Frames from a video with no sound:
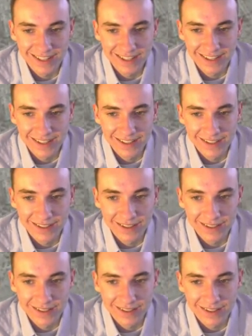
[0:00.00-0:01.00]

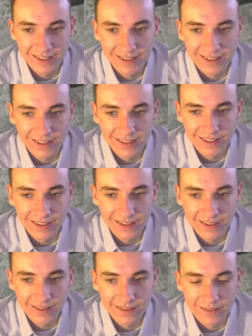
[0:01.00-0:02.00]

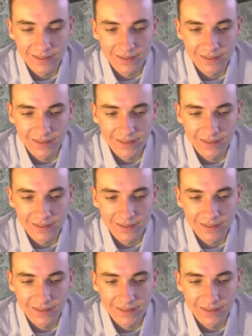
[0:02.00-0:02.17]
(silence)